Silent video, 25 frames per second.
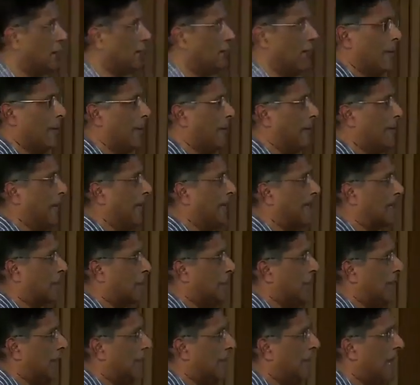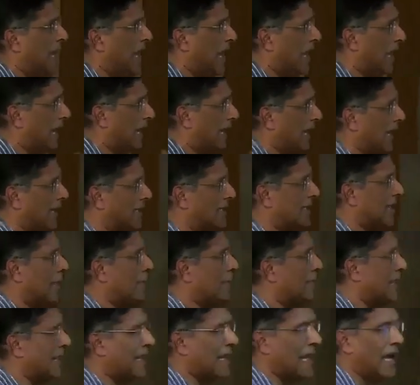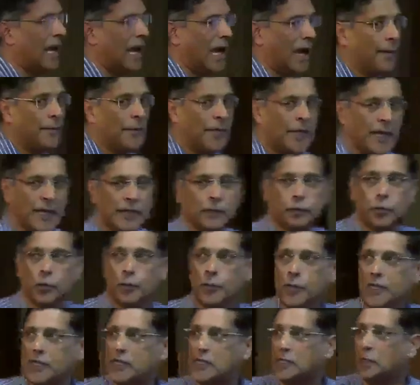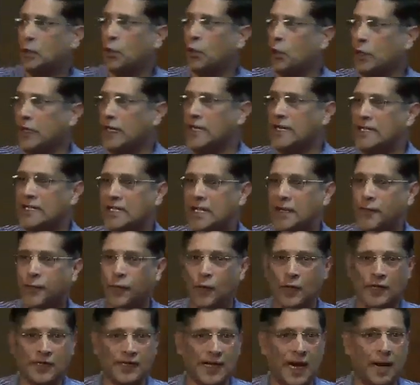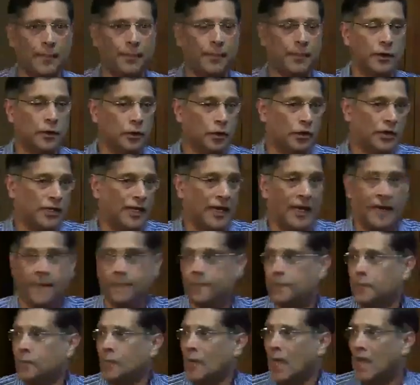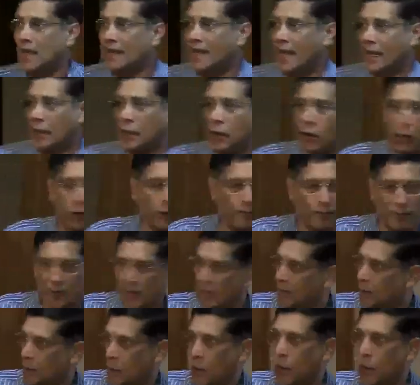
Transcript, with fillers: you know, beats me. Uh, it's something, I mean, it would be so easy, for example, to say that, look,